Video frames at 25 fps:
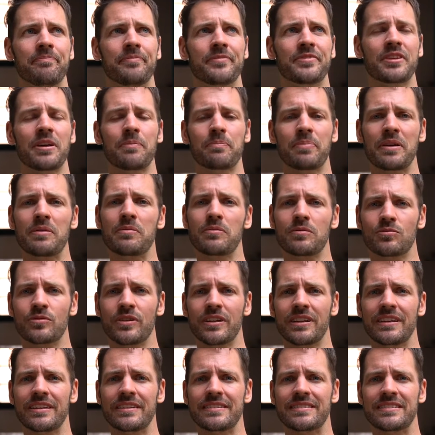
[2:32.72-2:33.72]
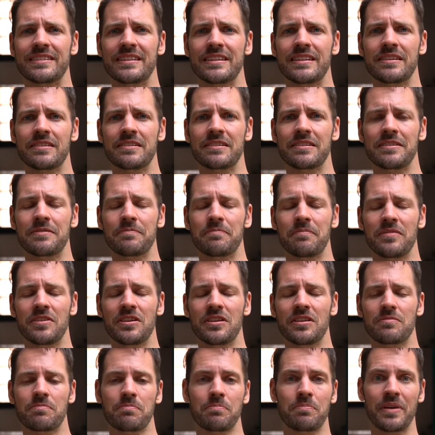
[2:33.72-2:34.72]
Some people really see
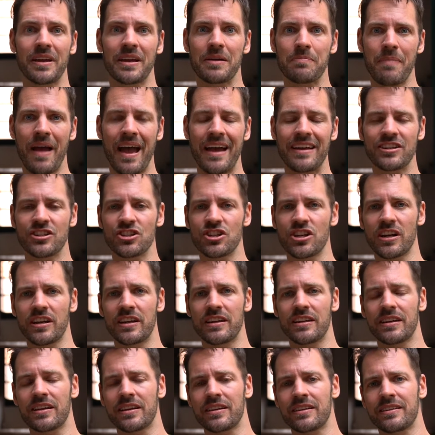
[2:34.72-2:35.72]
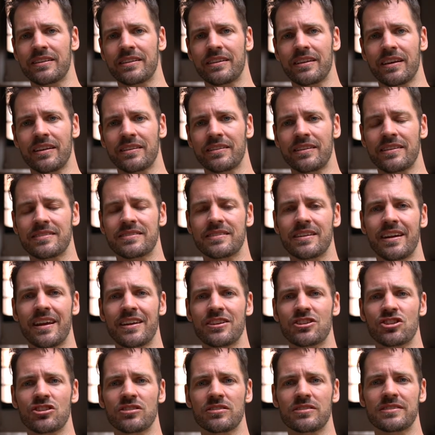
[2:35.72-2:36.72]
big magic in the
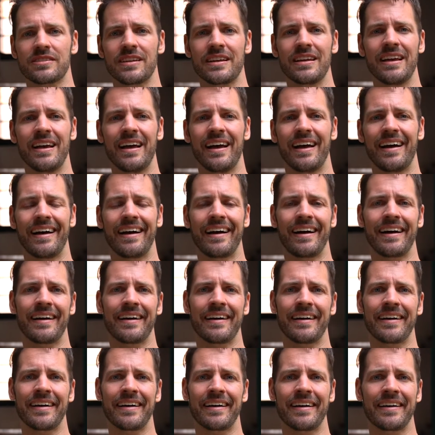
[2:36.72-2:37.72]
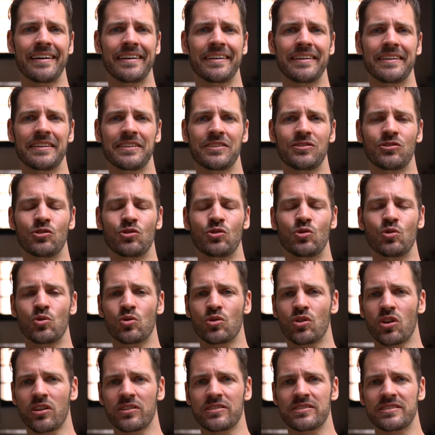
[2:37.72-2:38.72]
destinations. I do
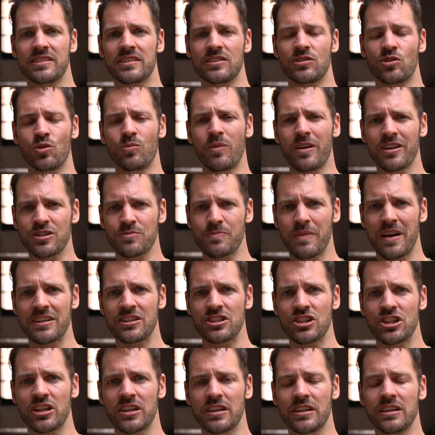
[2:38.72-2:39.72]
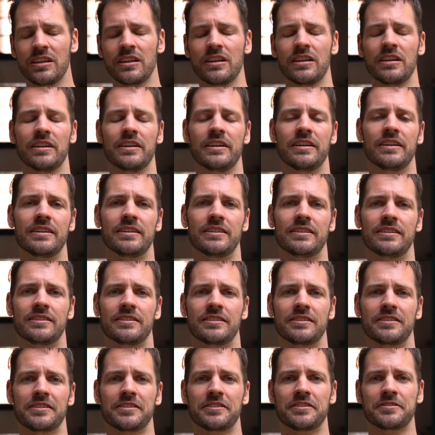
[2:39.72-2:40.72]
not see too much magic.
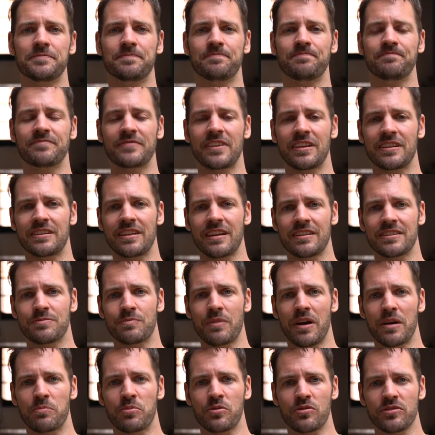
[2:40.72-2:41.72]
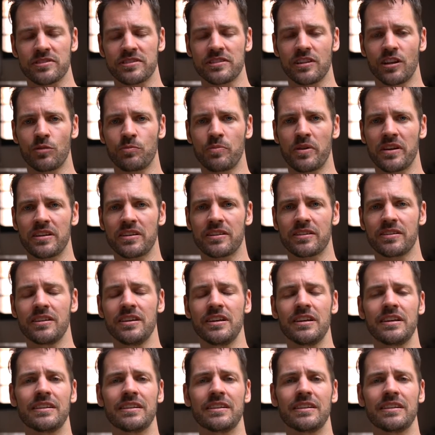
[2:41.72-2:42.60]
That's my personal opinion.